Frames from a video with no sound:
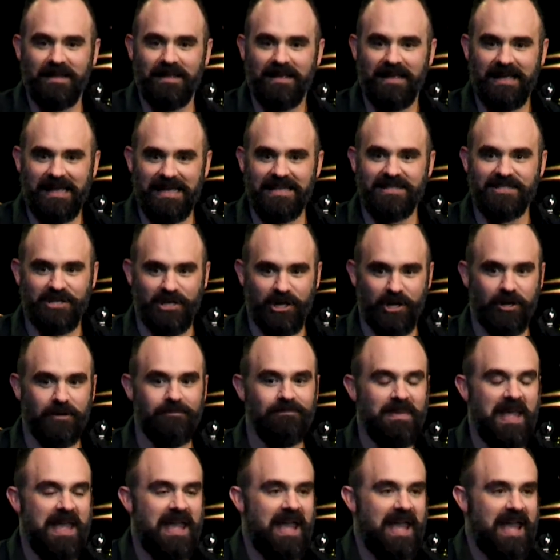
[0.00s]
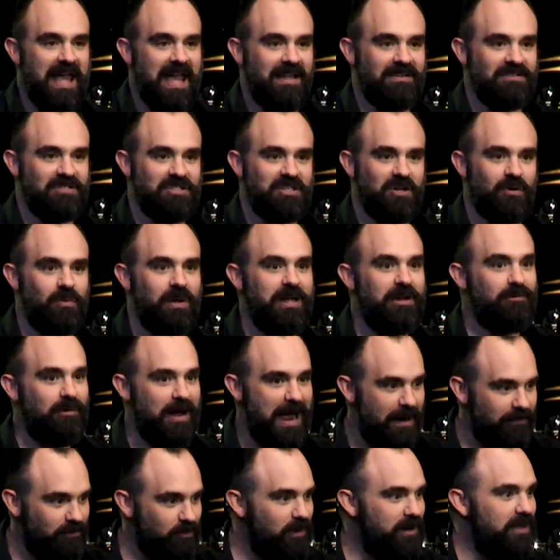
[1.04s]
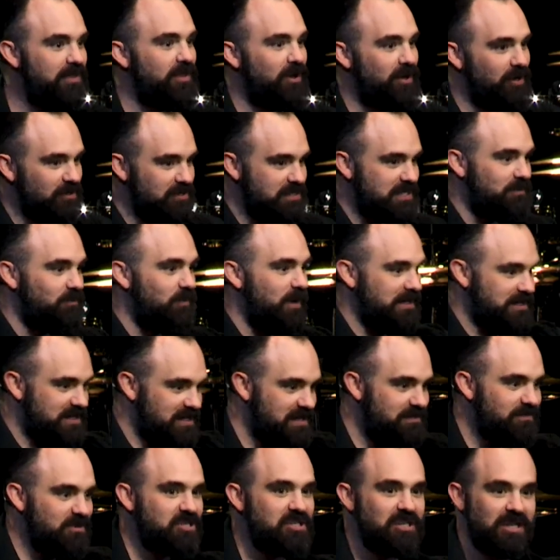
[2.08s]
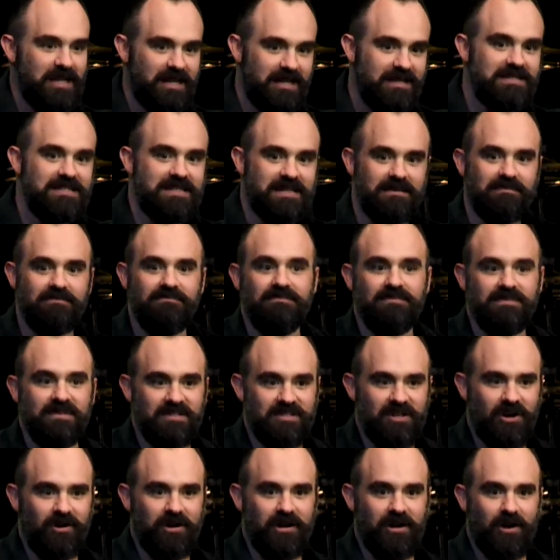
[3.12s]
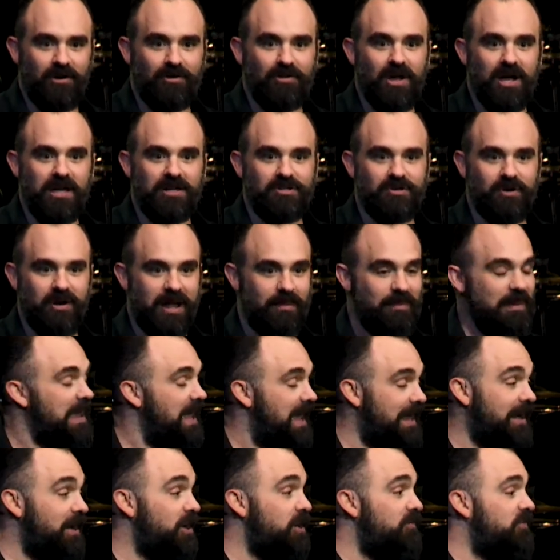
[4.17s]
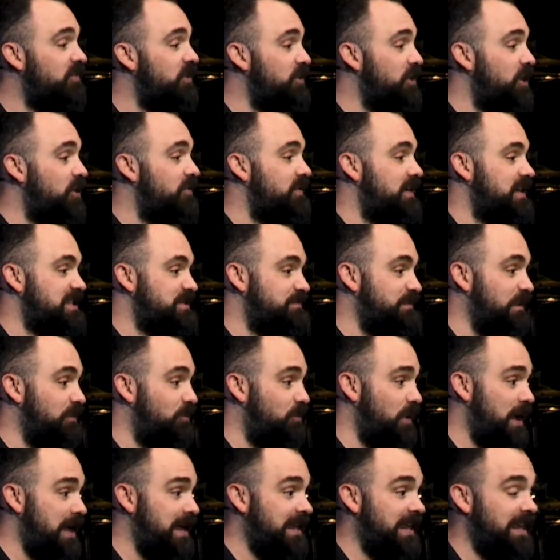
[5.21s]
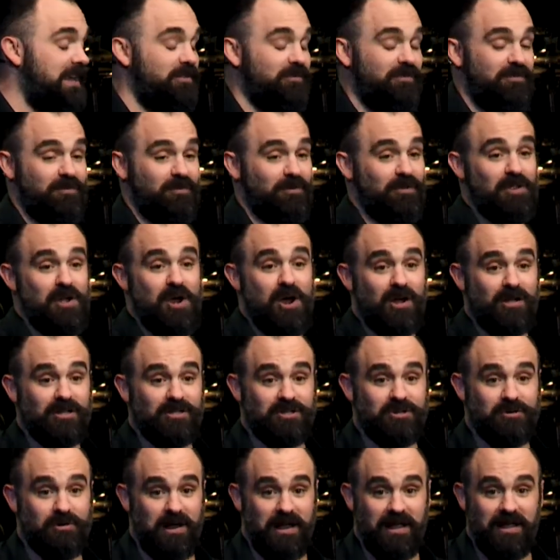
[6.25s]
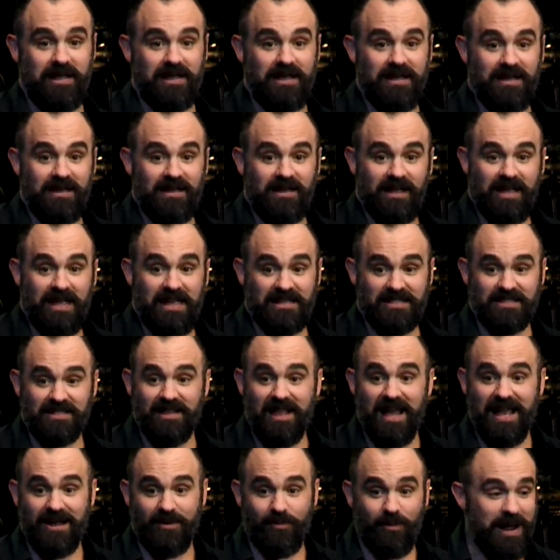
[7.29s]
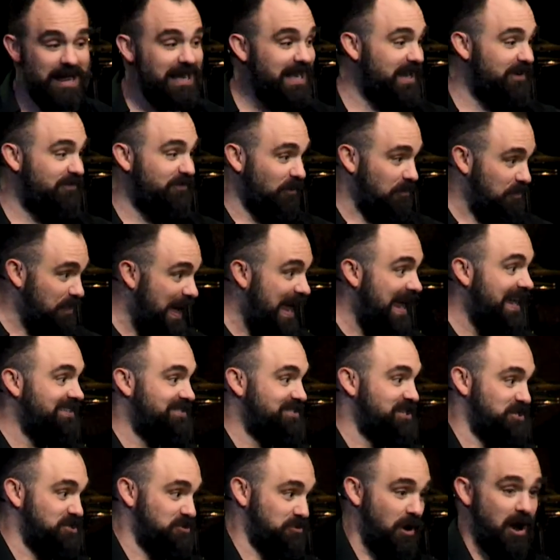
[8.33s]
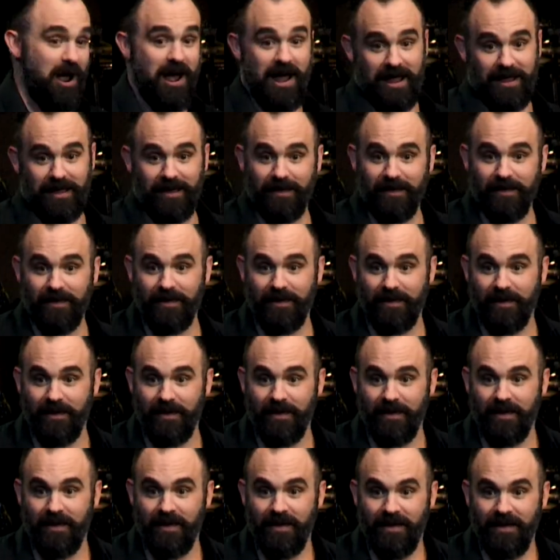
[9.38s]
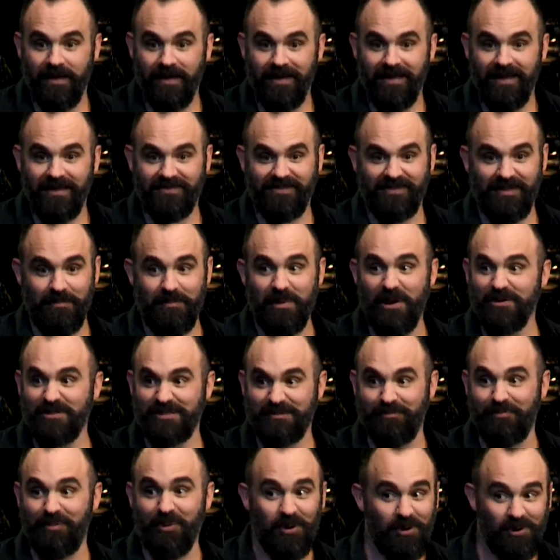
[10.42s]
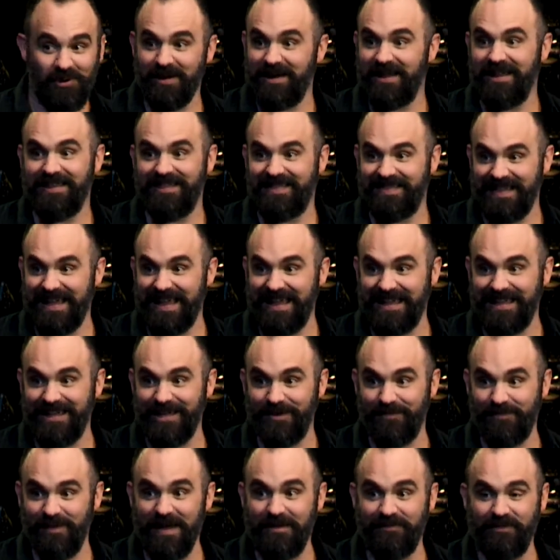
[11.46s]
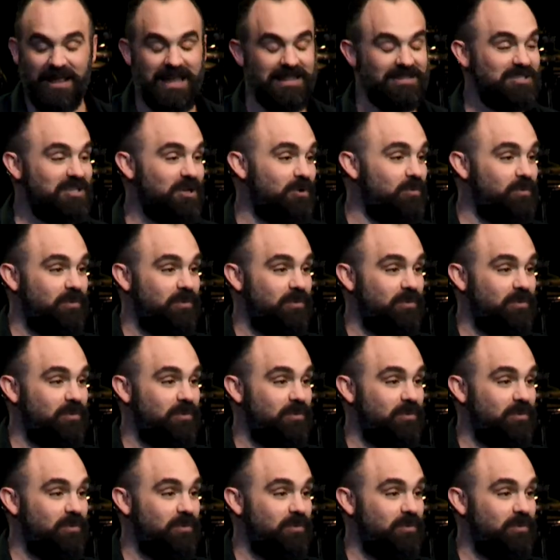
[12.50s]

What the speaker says: easier. And so we grabbed one of those and went to the machines and started our laundry up. And I don't know if you know this, but waiting for laundry is like waiting for paint to dry. It's the most boring thing you've ever. And so